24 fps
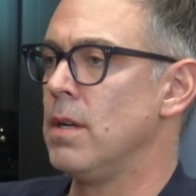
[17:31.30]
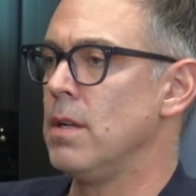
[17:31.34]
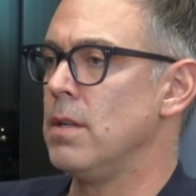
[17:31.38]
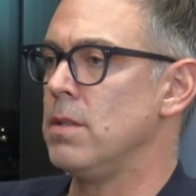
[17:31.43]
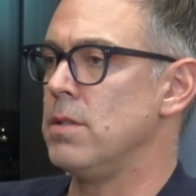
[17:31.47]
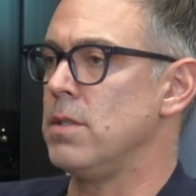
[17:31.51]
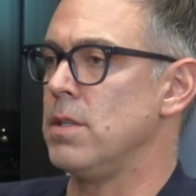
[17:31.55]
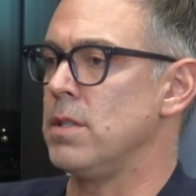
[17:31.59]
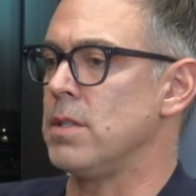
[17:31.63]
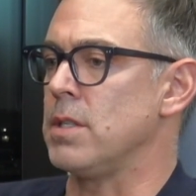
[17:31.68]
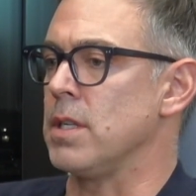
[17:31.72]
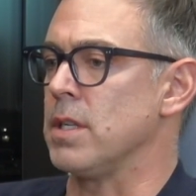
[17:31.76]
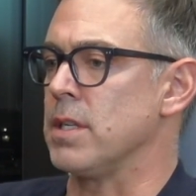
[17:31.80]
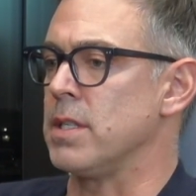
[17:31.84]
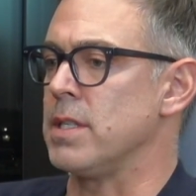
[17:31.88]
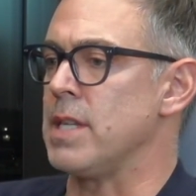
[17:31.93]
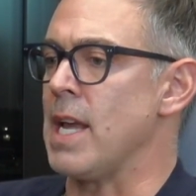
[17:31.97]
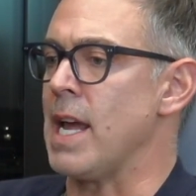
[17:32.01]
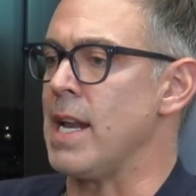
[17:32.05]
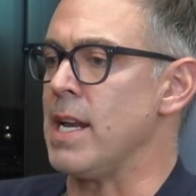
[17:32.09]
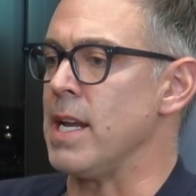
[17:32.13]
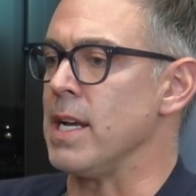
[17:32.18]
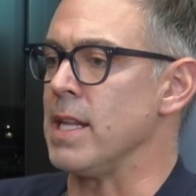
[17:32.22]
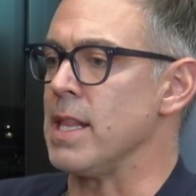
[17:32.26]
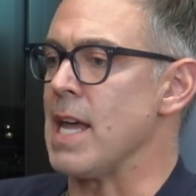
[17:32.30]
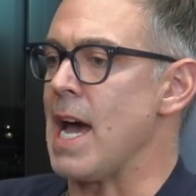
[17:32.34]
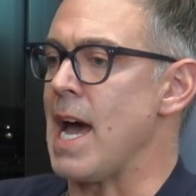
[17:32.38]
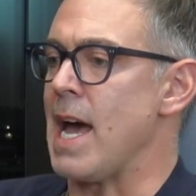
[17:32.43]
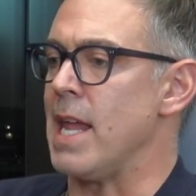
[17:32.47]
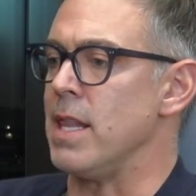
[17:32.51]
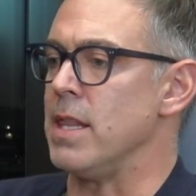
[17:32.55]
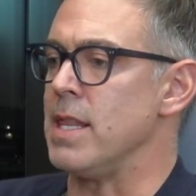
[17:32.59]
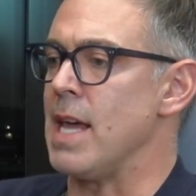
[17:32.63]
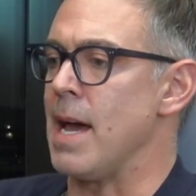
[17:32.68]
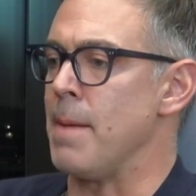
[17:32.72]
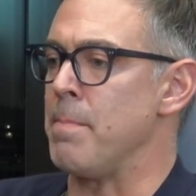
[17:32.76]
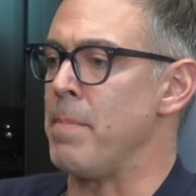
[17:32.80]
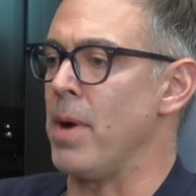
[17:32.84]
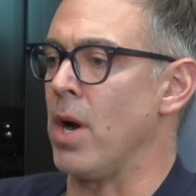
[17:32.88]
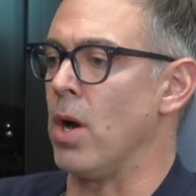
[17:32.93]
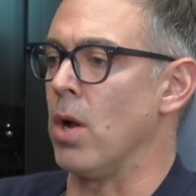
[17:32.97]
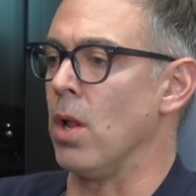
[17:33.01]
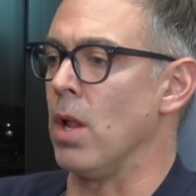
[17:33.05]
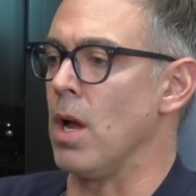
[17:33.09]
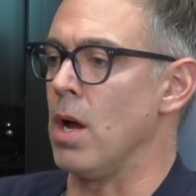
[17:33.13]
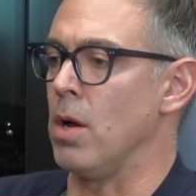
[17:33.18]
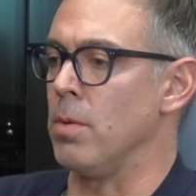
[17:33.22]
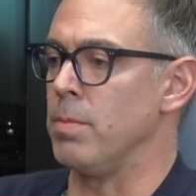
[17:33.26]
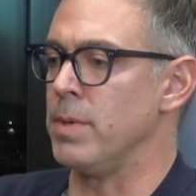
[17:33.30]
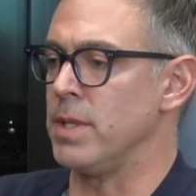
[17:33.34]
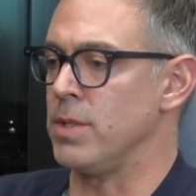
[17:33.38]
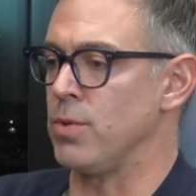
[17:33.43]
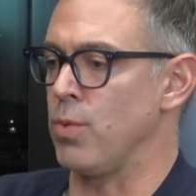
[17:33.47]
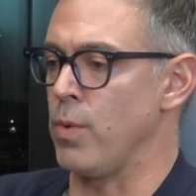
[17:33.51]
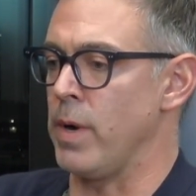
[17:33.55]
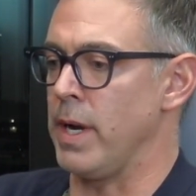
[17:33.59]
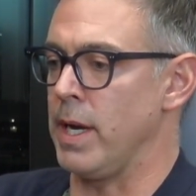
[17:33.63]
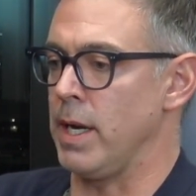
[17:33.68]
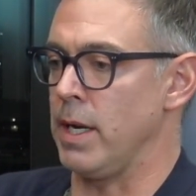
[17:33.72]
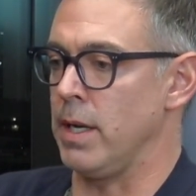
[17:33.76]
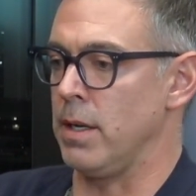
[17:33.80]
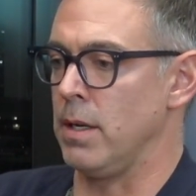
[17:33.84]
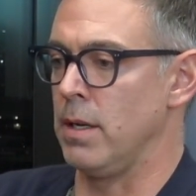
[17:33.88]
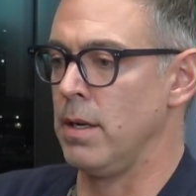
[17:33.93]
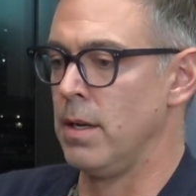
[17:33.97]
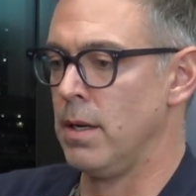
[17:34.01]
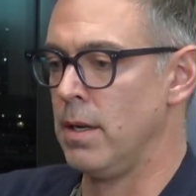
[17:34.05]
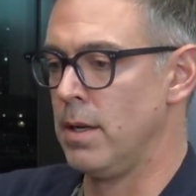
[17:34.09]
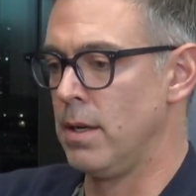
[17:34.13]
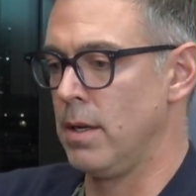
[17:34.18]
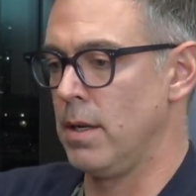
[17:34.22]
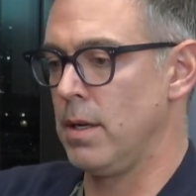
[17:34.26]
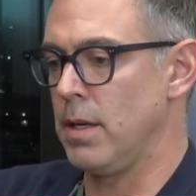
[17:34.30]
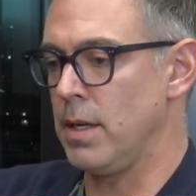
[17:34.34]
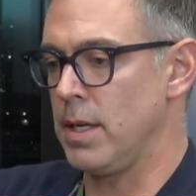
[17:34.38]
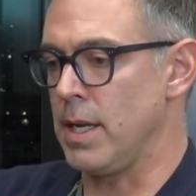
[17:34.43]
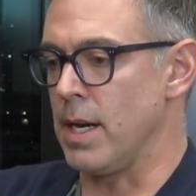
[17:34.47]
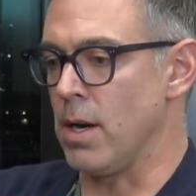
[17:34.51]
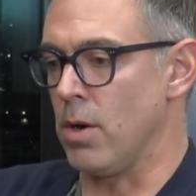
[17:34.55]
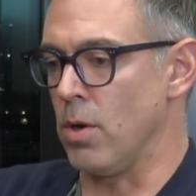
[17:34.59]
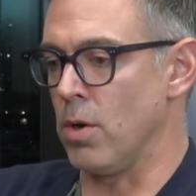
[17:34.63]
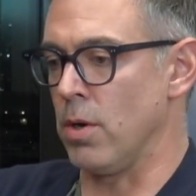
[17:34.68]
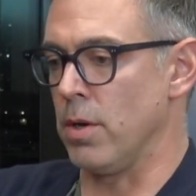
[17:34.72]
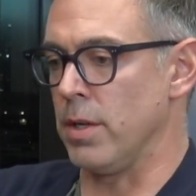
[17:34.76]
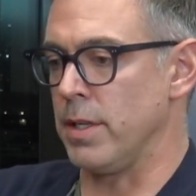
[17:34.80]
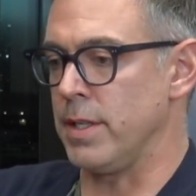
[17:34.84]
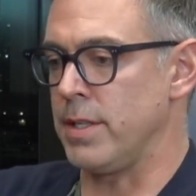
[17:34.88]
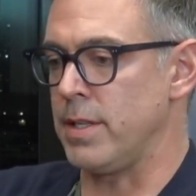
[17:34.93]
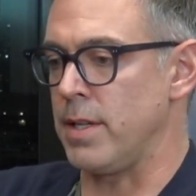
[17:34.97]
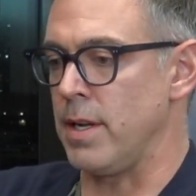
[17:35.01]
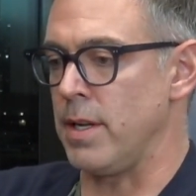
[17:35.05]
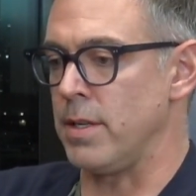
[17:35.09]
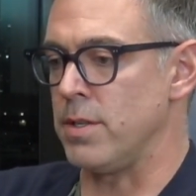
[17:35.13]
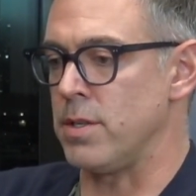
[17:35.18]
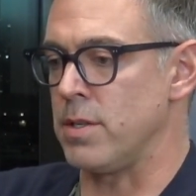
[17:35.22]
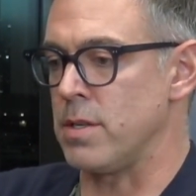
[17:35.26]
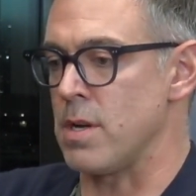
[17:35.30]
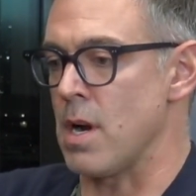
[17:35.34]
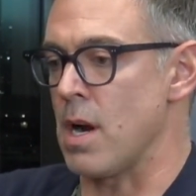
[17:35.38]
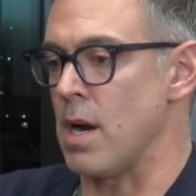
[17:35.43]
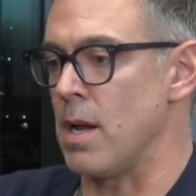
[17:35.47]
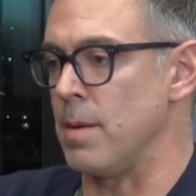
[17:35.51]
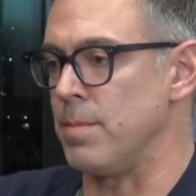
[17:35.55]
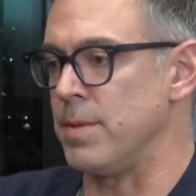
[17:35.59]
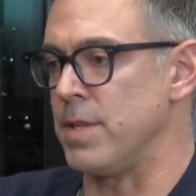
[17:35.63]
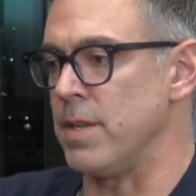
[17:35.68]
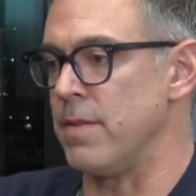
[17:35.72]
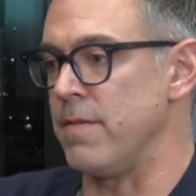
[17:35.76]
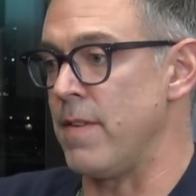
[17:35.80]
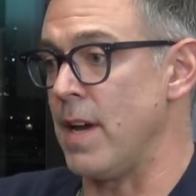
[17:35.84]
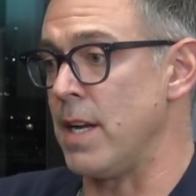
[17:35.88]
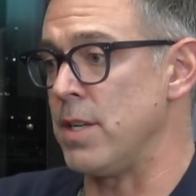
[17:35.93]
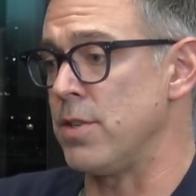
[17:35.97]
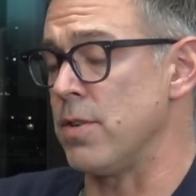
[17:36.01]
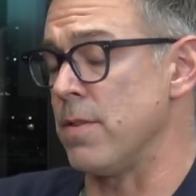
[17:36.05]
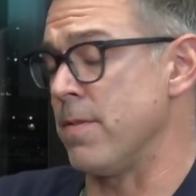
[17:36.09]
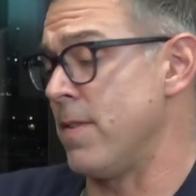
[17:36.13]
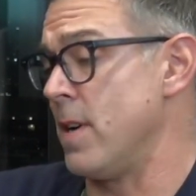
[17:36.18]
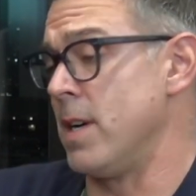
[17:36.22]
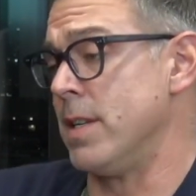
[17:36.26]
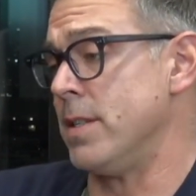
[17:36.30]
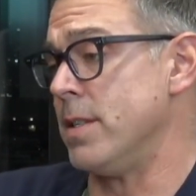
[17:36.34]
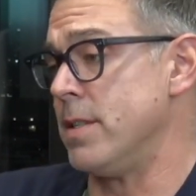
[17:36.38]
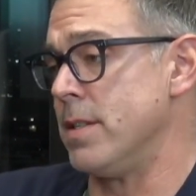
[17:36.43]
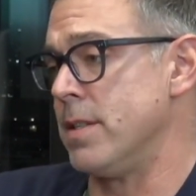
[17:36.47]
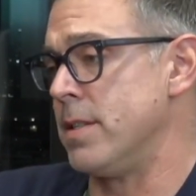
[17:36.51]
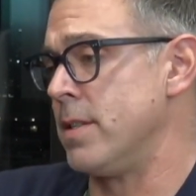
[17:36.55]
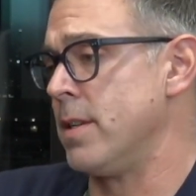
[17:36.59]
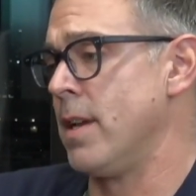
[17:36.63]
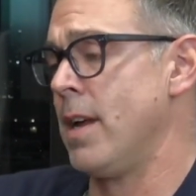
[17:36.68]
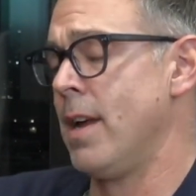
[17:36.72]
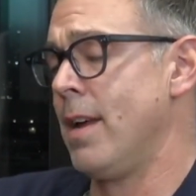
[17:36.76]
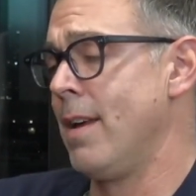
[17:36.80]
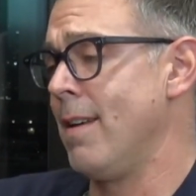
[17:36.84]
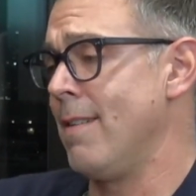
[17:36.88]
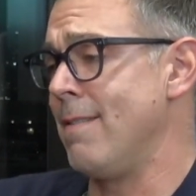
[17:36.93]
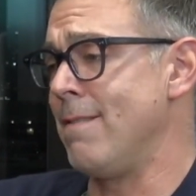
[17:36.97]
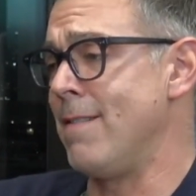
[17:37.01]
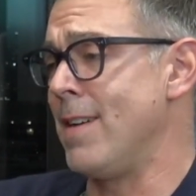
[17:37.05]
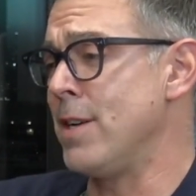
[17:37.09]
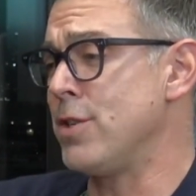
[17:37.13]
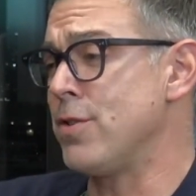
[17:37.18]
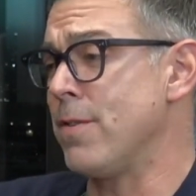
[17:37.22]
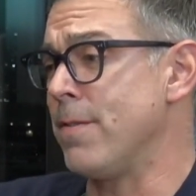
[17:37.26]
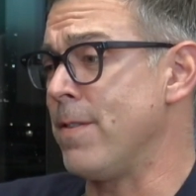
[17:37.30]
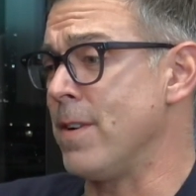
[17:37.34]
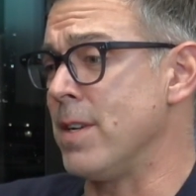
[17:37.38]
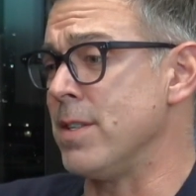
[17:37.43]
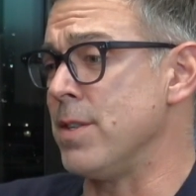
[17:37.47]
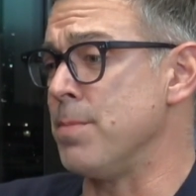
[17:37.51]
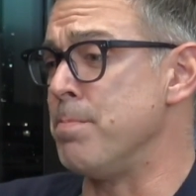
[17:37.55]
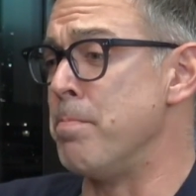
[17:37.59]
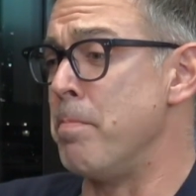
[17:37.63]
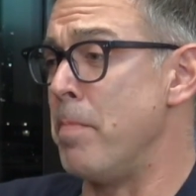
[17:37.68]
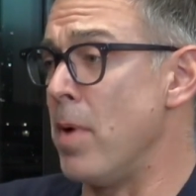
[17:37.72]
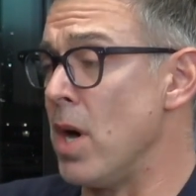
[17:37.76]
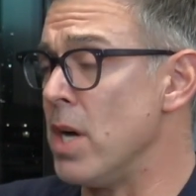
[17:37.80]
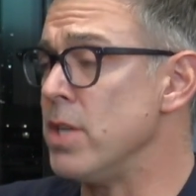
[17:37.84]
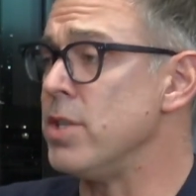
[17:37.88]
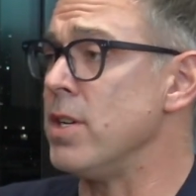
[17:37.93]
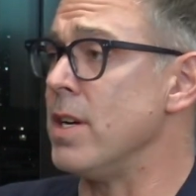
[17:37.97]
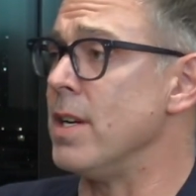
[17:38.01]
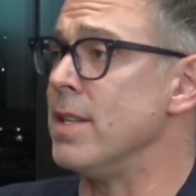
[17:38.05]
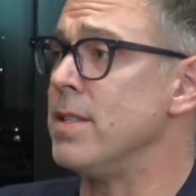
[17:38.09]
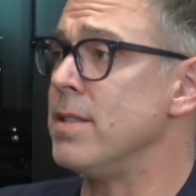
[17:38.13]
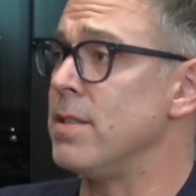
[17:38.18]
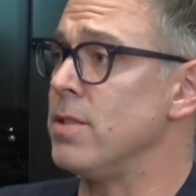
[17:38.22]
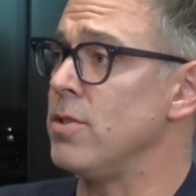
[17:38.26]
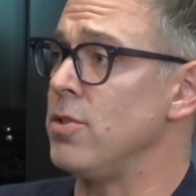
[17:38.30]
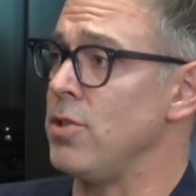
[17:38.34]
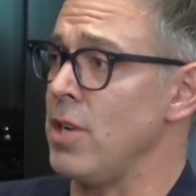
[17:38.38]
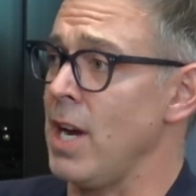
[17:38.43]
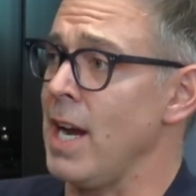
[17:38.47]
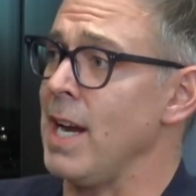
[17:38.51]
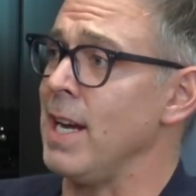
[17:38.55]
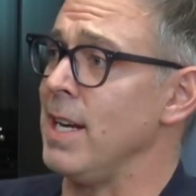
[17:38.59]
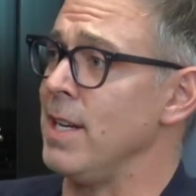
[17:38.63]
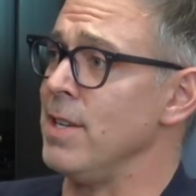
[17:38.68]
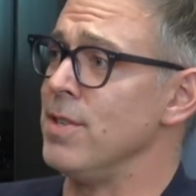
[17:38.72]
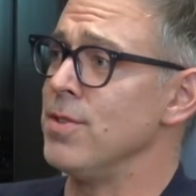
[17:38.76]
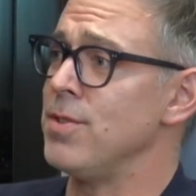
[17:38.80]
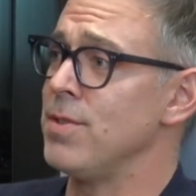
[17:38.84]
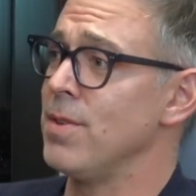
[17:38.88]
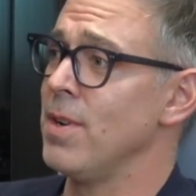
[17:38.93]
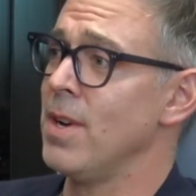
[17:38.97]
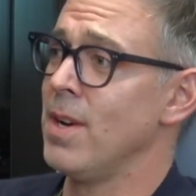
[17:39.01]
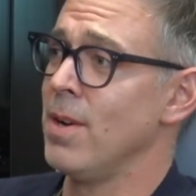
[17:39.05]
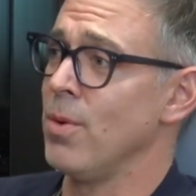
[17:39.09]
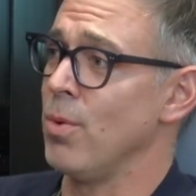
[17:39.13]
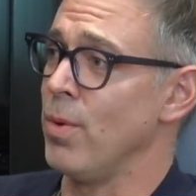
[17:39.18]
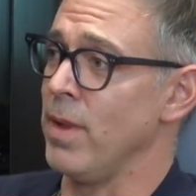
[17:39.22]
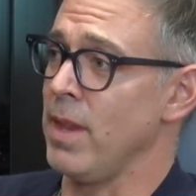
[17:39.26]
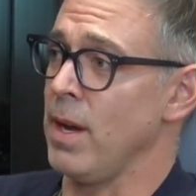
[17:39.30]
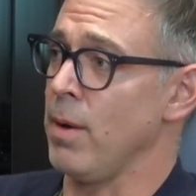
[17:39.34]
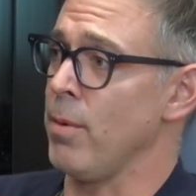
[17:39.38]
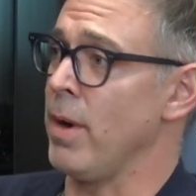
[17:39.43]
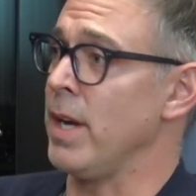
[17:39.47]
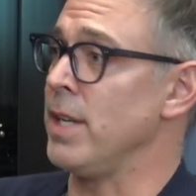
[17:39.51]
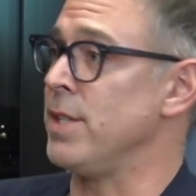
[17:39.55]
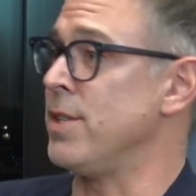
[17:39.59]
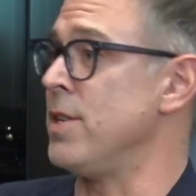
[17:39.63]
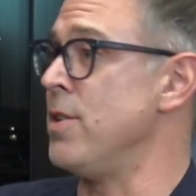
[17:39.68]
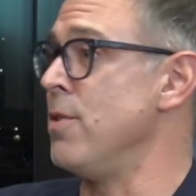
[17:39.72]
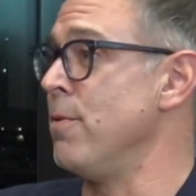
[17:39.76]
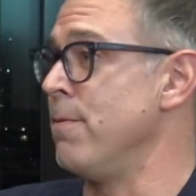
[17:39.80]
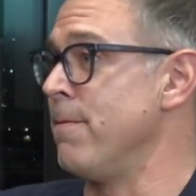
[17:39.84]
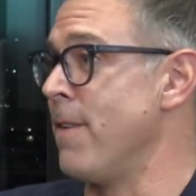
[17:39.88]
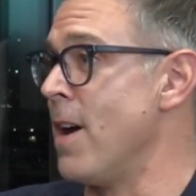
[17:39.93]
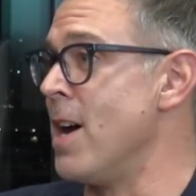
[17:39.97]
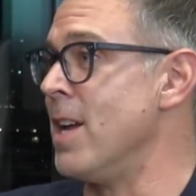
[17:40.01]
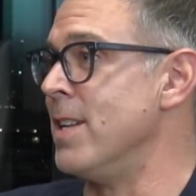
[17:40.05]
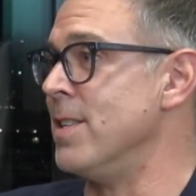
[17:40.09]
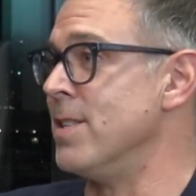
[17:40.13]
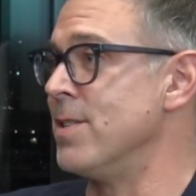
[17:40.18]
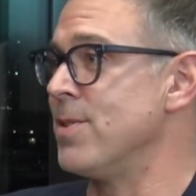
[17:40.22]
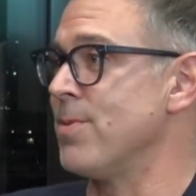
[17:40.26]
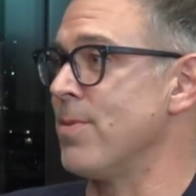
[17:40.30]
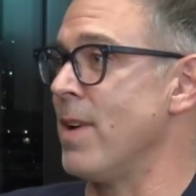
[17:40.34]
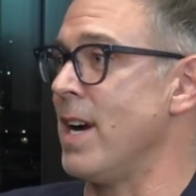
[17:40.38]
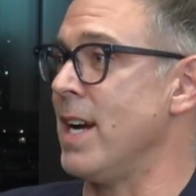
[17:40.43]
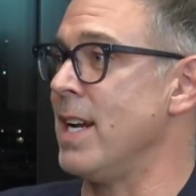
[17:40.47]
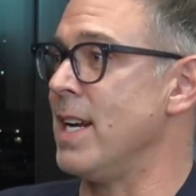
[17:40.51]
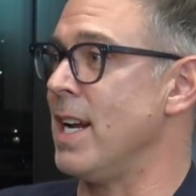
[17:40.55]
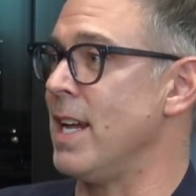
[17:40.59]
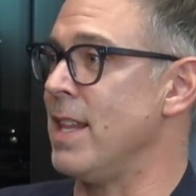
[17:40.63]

just extending that parallel between, early stage startups and venture funds, is venture funds budgets change when they raise new funds, right?